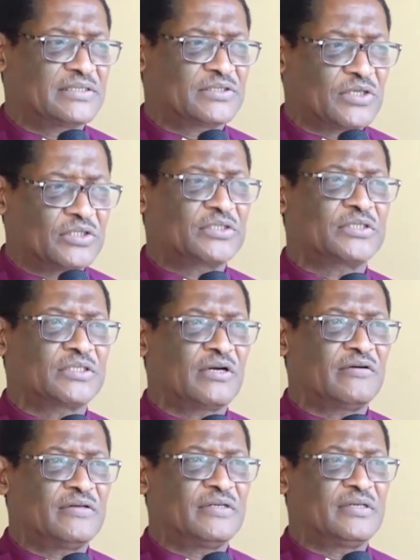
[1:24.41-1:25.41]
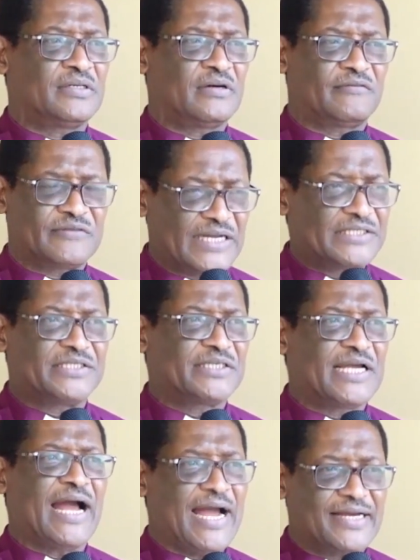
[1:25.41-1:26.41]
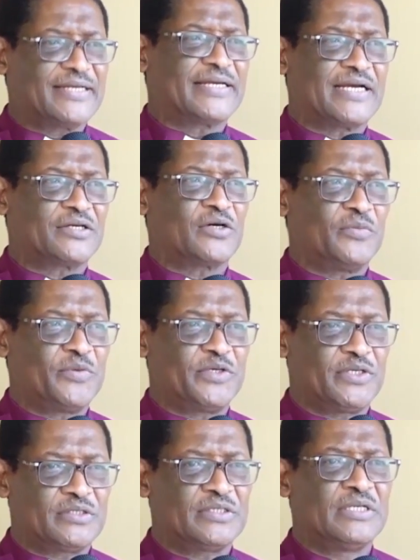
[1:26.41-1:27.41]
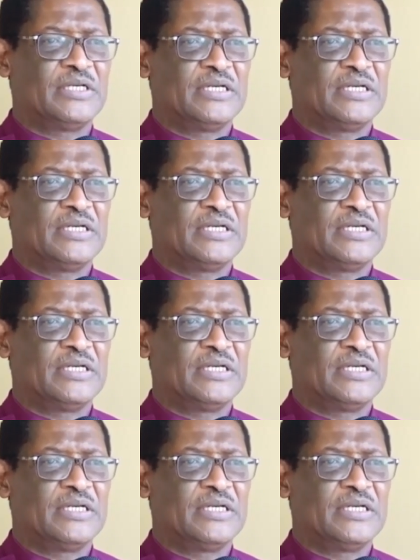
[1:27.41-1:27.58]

Church of Nigeria Anglican Communion,